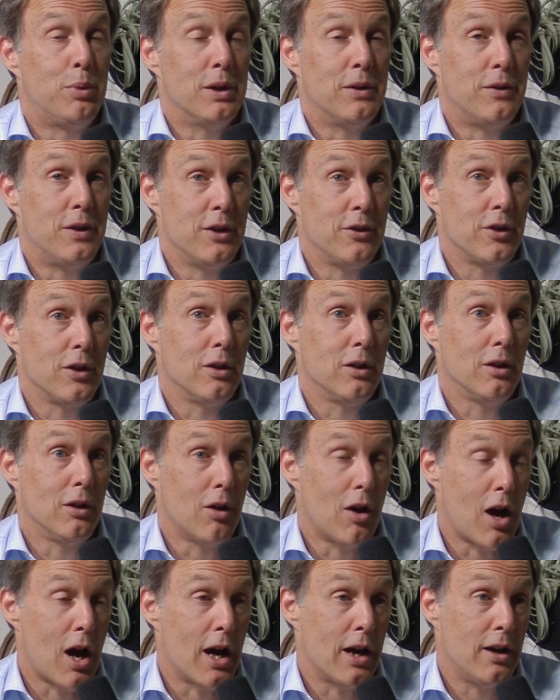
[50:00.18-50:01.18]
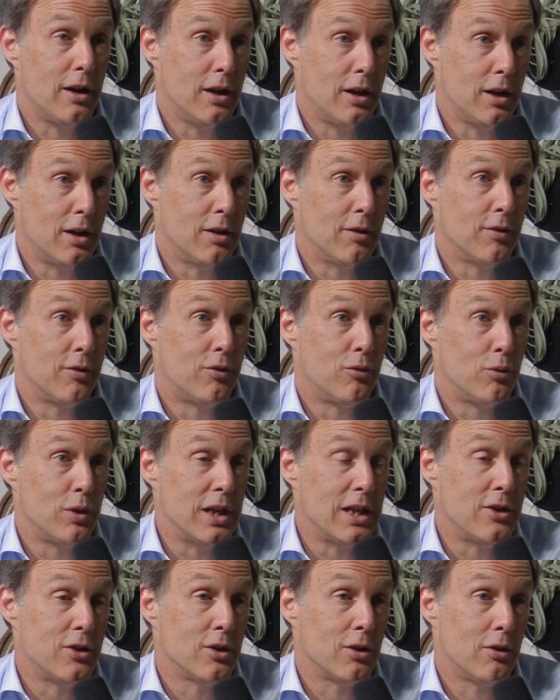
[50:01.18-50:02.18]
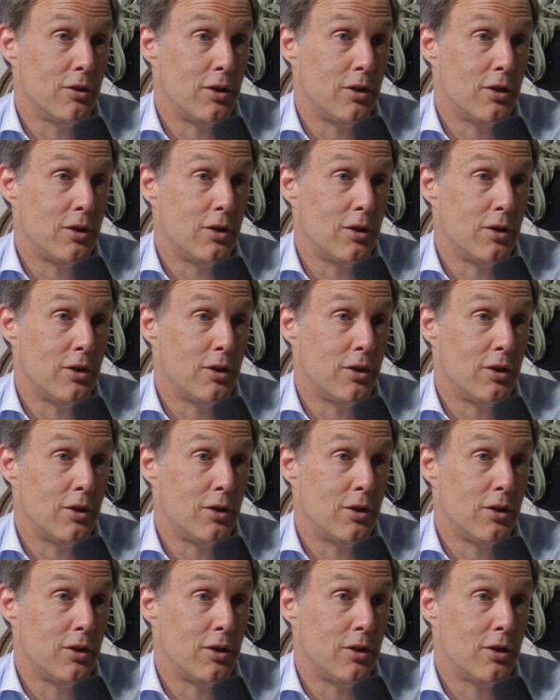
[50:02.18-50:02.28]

there's a lot of regional